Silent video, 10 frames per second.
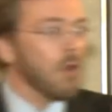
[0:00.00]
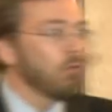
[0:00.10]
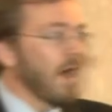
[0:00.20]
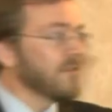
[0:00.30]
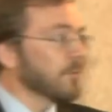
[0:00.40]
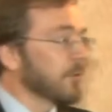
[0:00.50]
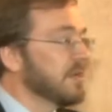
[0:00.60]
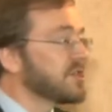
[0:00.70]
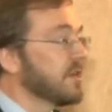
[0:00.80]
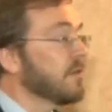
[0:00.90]
Rights are
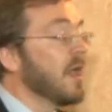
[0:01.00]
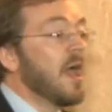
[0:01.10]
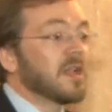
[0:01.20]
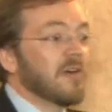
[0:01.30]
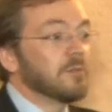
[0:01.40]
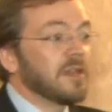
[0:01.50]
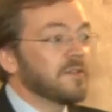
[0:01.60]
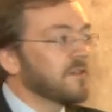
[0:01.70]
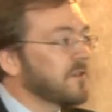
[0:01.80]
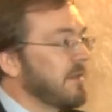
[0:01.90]
permissions, government
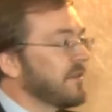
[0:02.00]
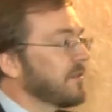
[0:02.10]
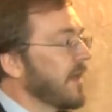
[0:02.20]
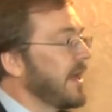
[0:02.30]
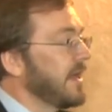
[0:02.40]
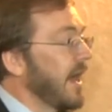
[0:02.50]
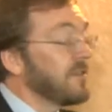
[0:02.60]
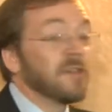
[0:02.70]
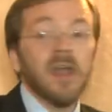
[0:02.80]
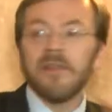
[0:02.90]
exists to make society
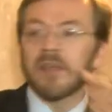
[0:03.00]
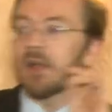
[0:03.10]
nice, the